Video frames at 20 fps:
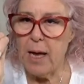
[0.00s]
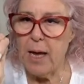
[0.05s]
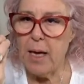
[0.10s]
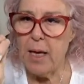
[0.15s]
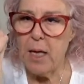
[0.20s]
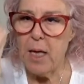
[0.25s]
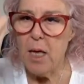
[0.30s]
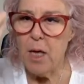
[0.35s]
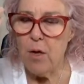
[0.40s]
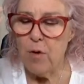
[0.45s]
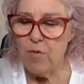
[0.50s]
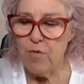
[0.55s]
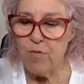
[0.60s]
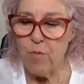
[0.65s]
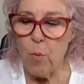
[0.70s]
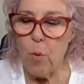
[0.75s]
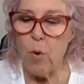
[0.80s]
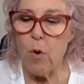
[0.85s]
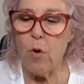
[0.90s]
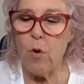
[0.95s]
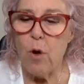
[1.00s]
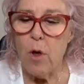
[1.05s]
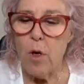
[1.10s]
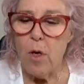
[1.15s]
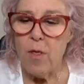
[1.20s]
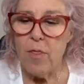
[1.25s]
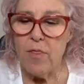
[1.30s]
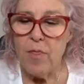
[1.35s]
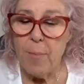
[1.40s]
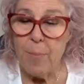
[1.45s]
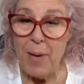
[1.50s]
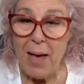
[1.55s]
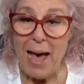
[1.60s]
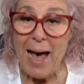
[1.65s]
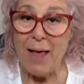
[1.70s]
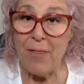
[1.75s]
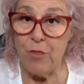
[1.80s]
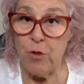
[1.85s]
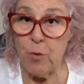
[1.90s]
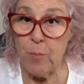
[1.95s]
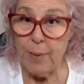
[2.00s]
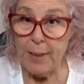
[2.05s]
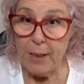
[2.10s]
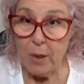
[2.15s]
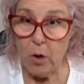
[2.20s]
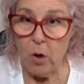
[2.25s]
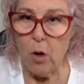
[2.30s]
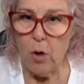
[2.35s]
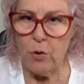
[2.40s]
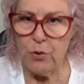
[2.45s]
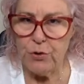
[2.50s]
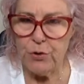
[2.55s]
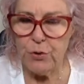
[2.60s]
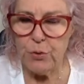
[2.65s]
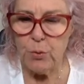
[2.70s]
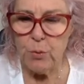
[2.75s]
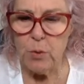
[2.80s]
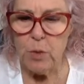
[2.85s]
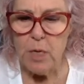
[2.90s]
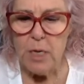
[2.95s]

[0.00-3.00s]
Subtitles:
okay, for the path you're being called to.